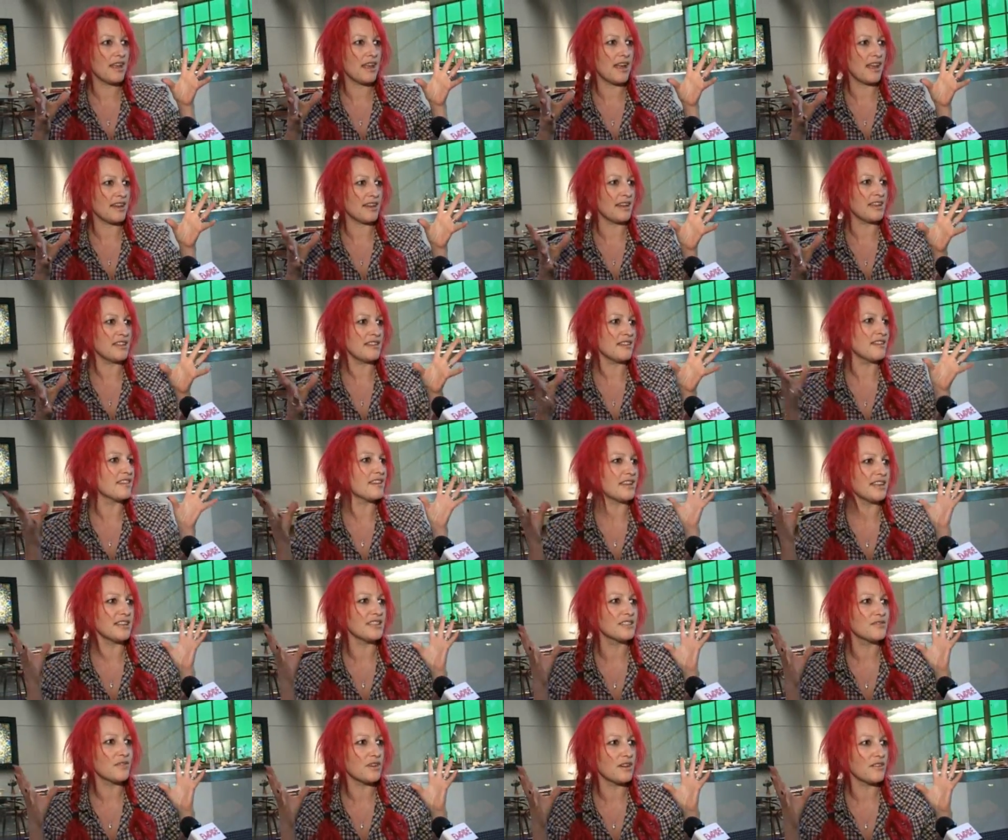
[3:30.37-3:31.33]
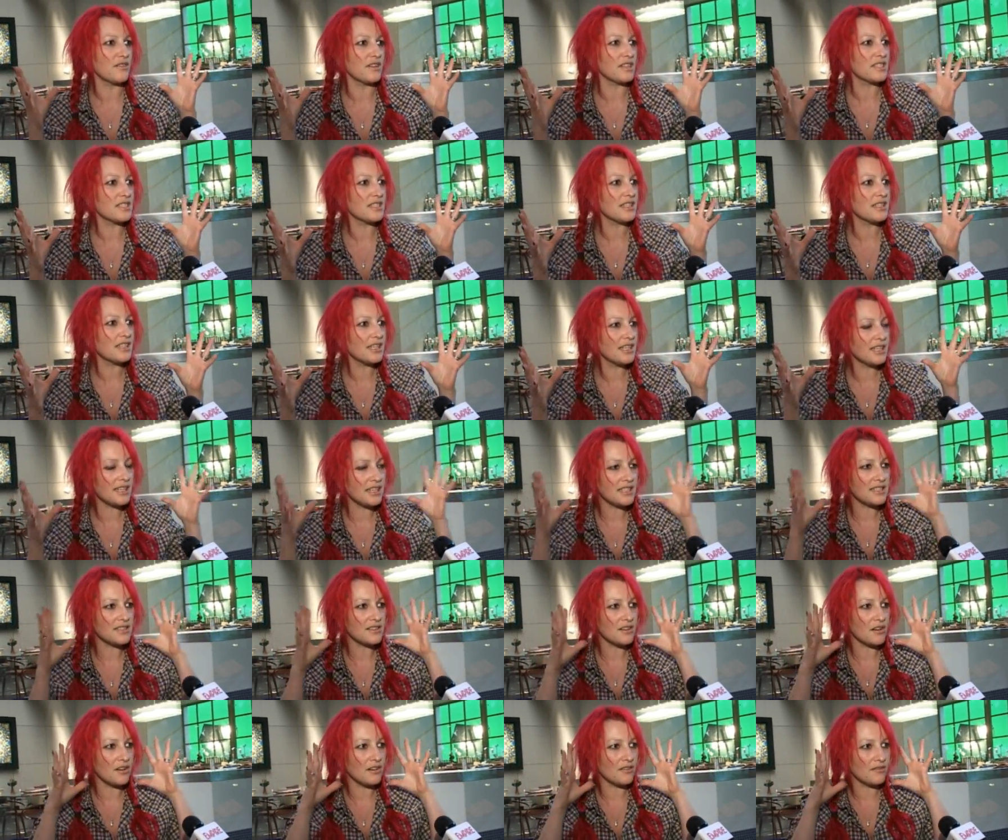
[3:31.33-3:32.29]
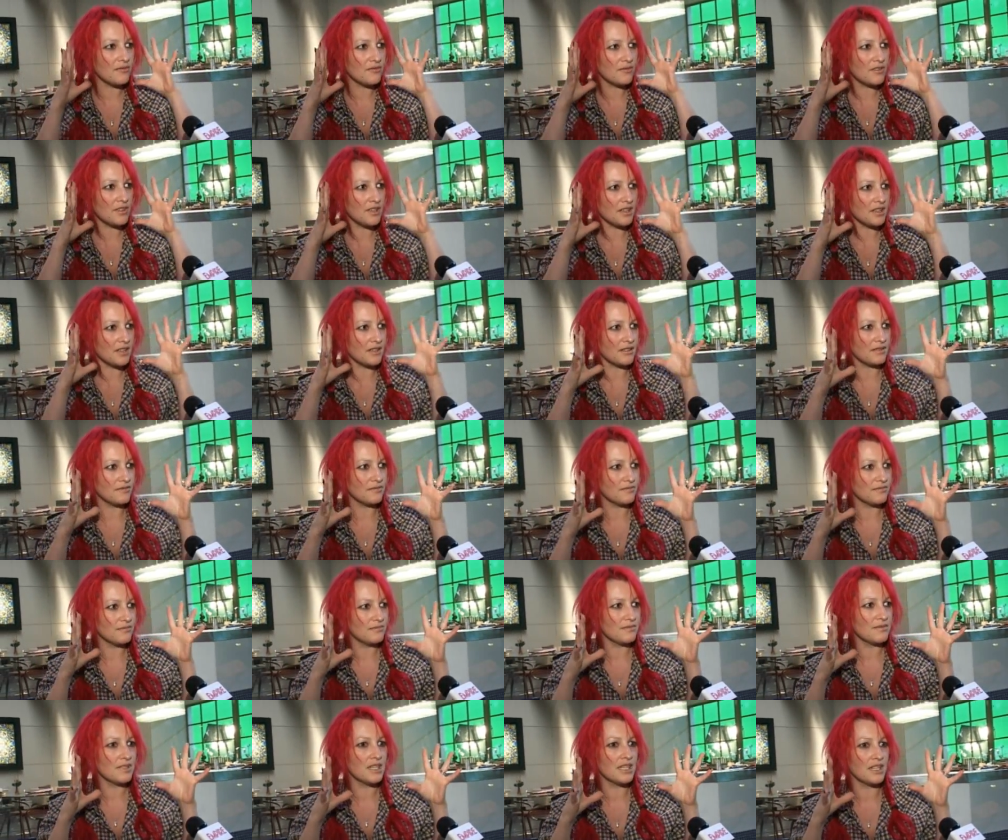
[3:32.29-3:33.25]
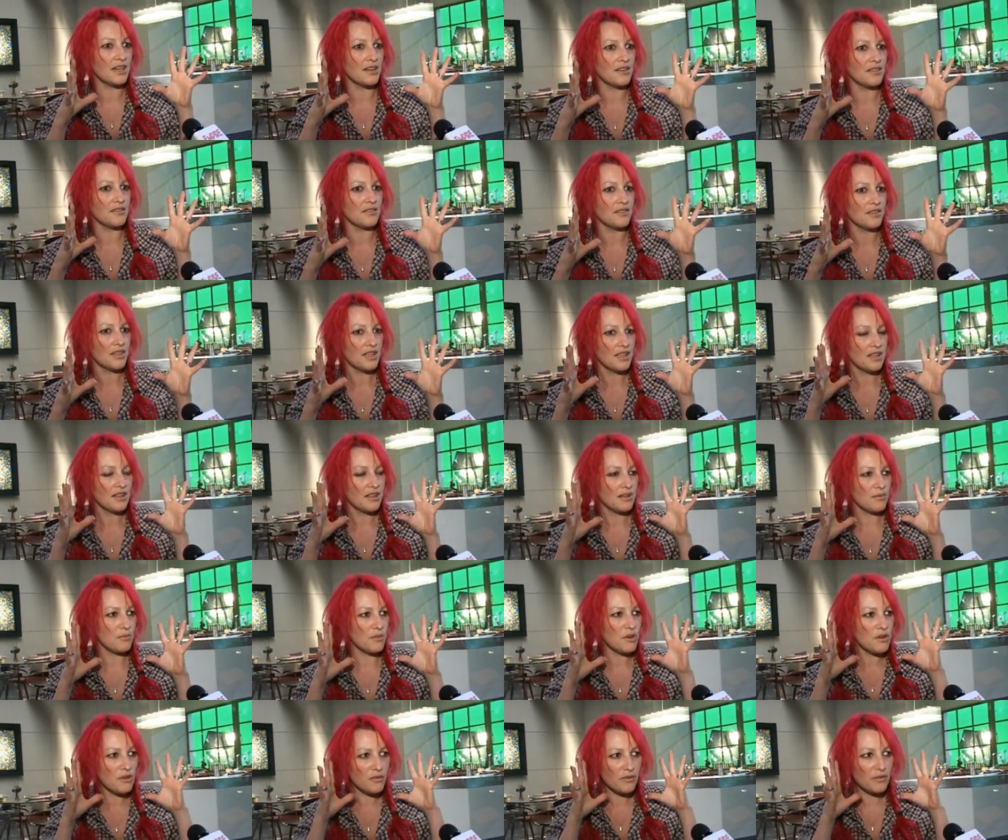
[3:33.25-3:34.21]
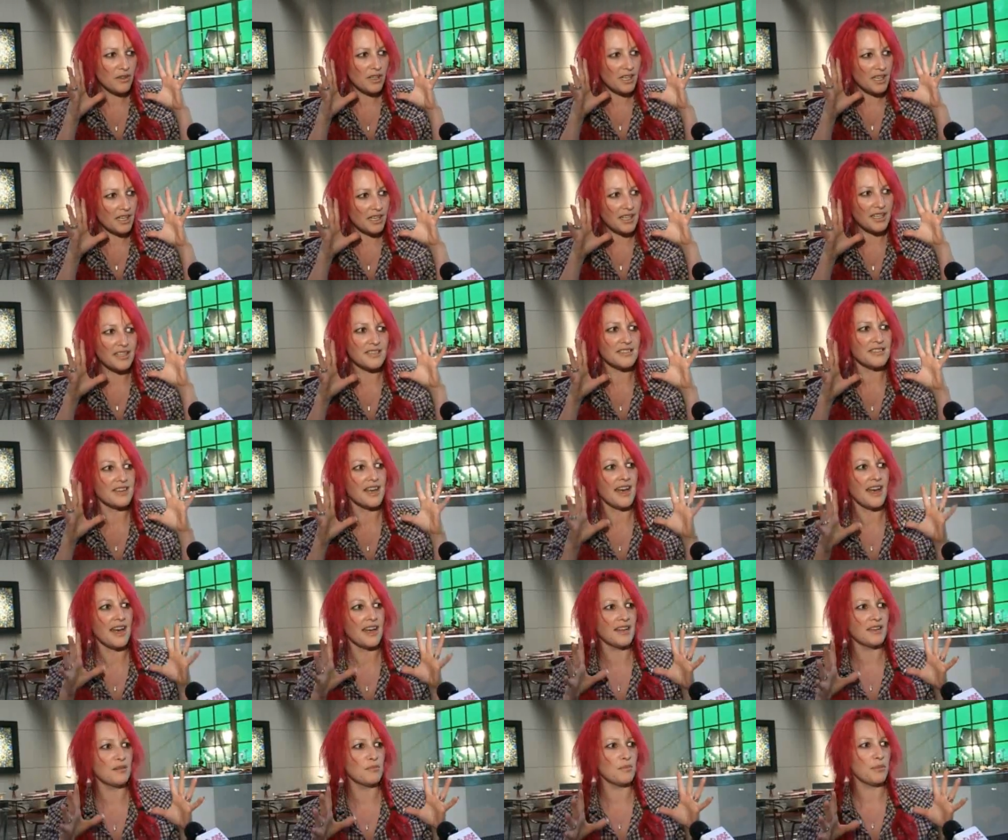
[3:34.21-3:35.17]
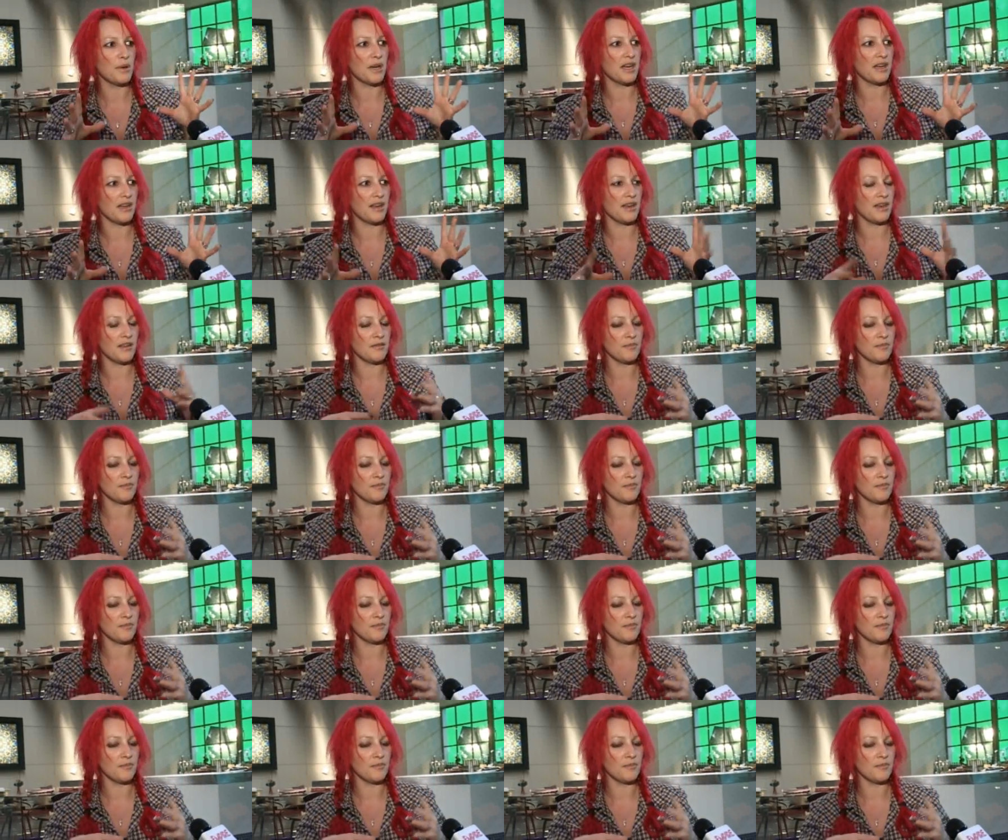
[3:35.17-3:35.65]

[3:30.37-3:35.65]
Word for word: and he thinks very visually, and he's got the, you know, the movie in his head, but